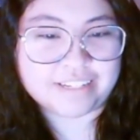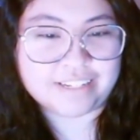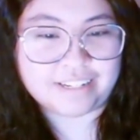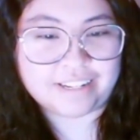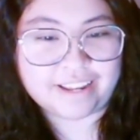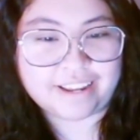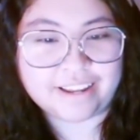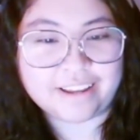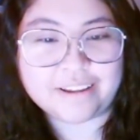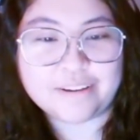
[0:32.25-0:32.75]
to
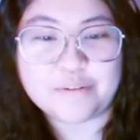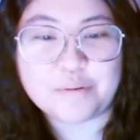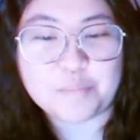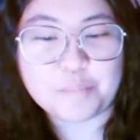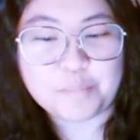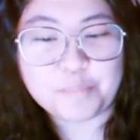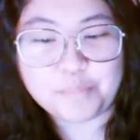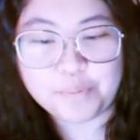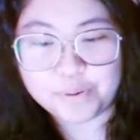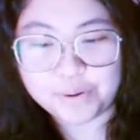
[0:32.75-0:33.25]
like
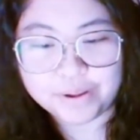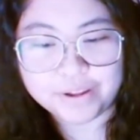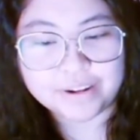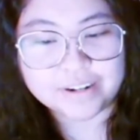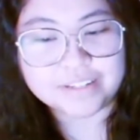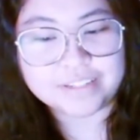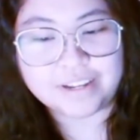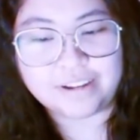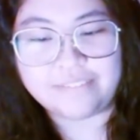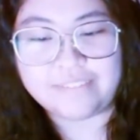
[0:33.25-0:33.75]
put
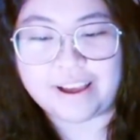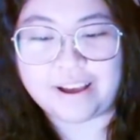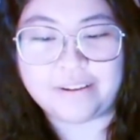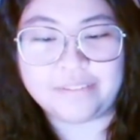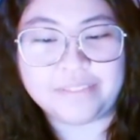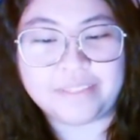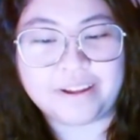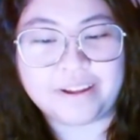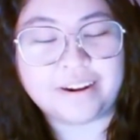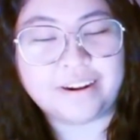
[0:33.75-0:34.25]
yourself out
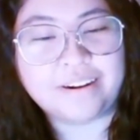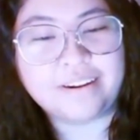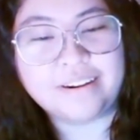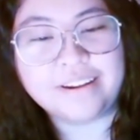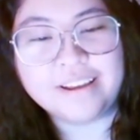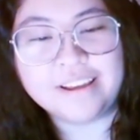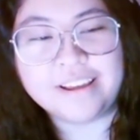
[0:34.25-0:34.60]
there,